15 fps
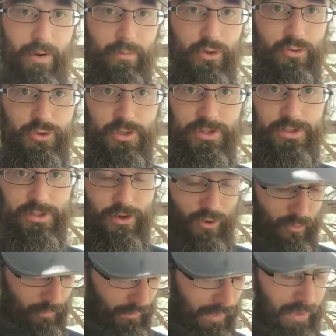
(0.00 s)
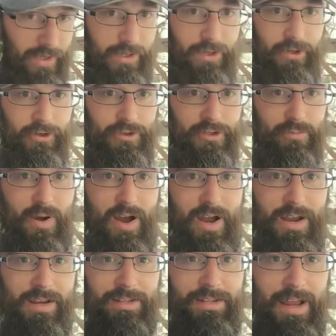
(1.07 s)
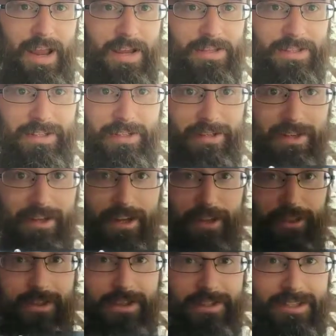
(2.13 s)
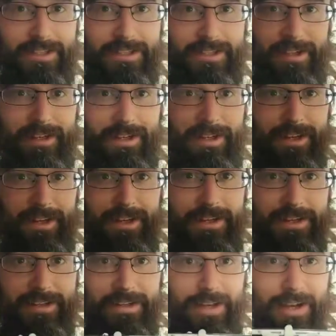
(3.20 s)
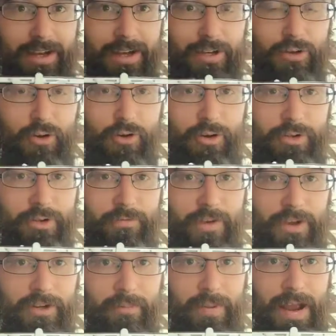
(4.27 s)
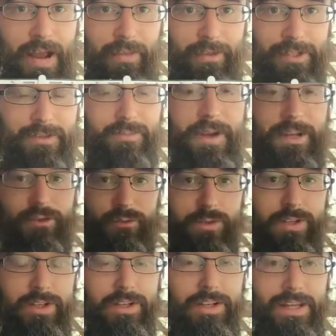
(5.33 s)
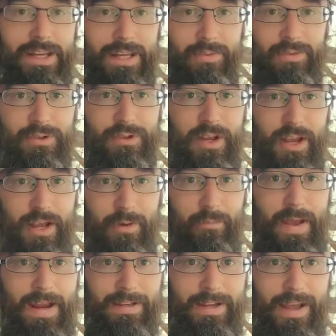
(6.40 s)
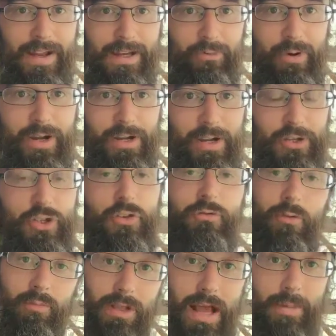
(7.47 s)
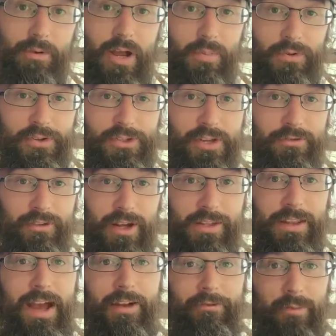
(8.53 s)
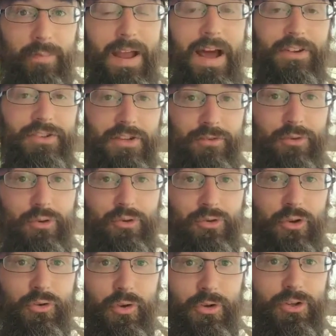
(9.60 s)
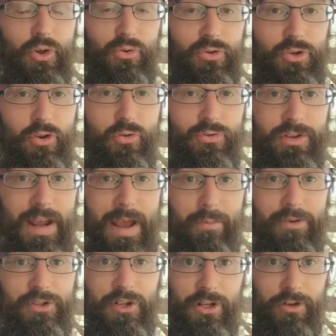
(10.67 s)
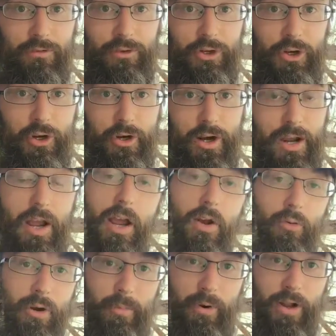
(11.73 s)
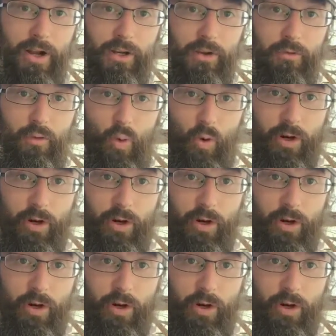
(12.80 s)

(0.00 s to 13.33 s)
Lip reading: that I'm using. So here's my desk. This is called a Defender pad. This basically keeps magnetic radiation from laptops and stuff like that from passing through, so you don't damage any of your reproductive